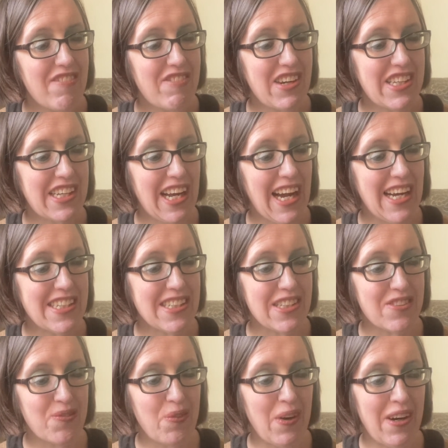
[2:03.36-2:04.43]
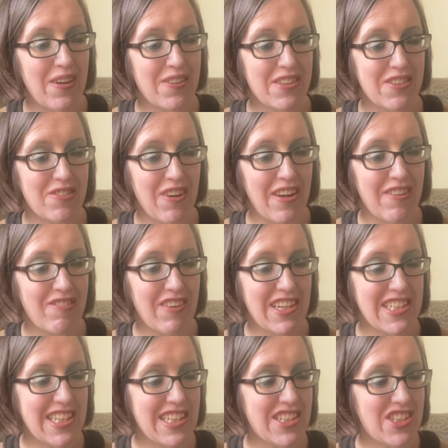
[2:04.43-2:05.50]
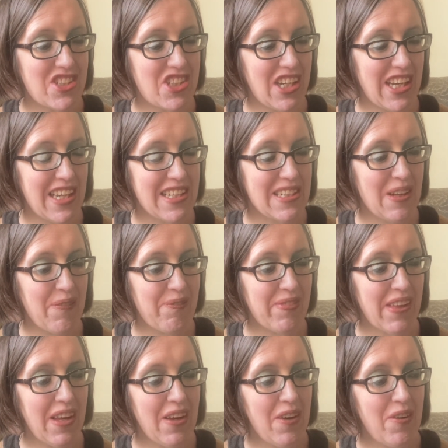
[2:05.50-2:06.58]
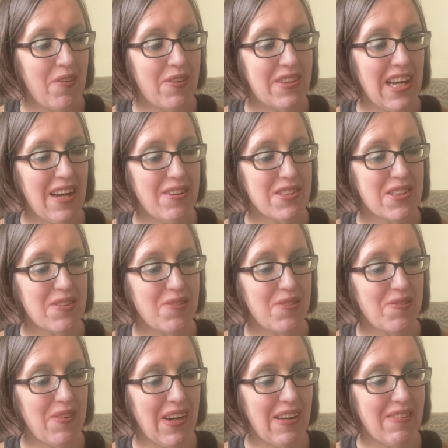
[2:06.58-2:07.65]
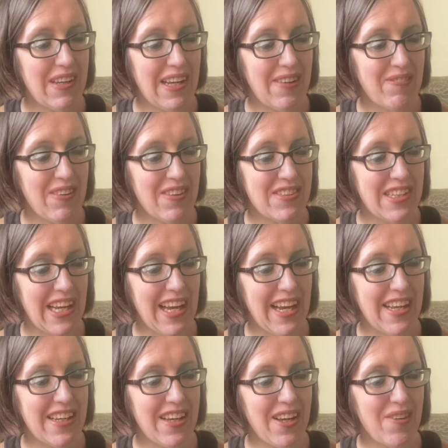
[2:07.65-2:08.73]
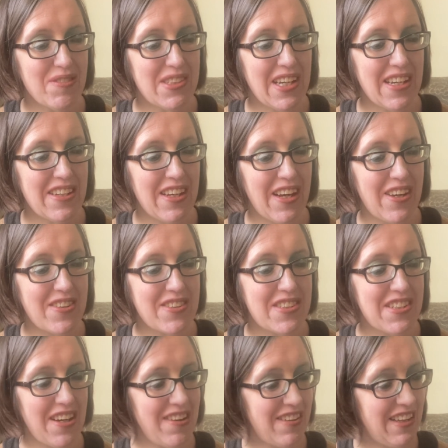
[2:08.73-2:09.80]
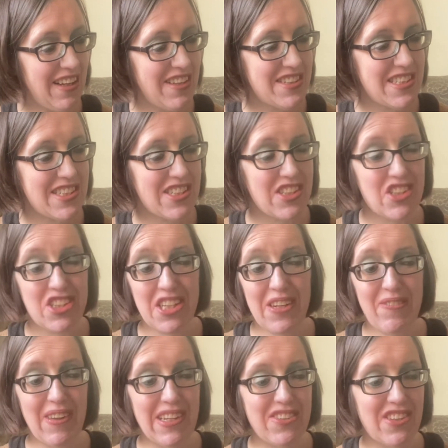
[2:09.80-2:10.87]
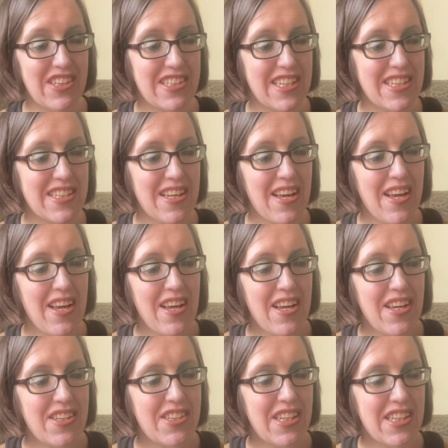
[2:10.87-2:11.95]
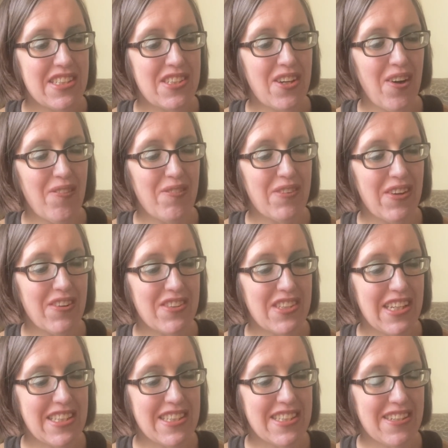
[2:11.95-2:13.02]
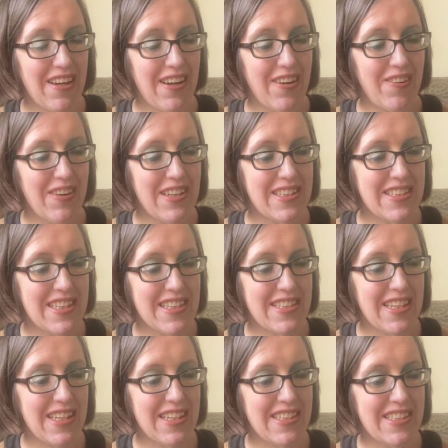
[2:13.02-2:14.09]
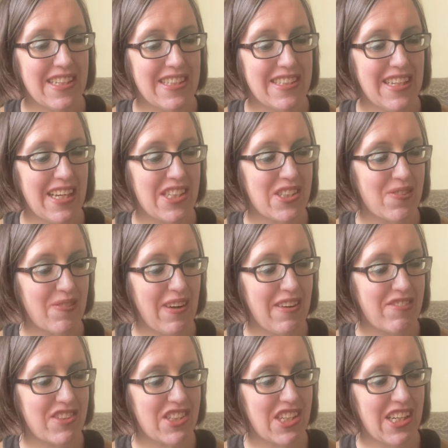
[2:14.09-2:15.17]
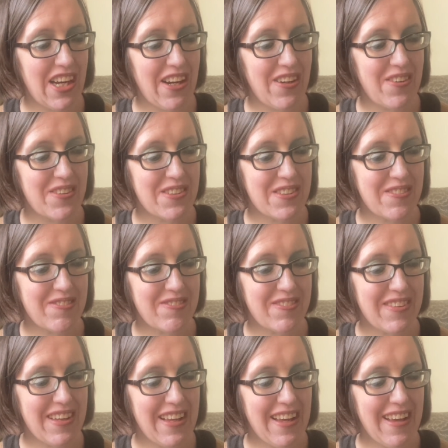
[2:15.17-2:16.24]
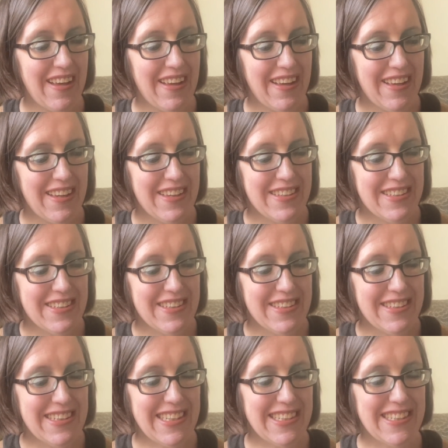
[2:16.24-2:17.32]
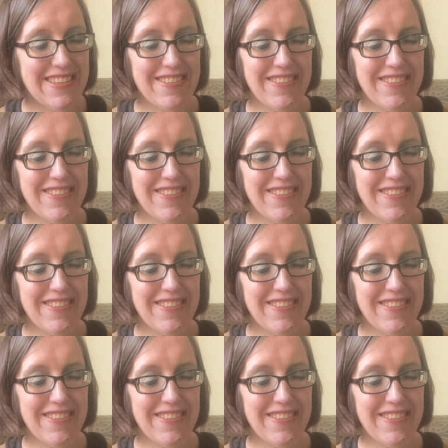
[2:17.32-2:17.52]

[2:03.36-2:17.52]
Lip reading: red cat as wild and restless as she is. With tousled brown blonde hair and an upturned nose, dark glasses and chic black dresses, she is top-notch in style and a sensation wherever she goes. It's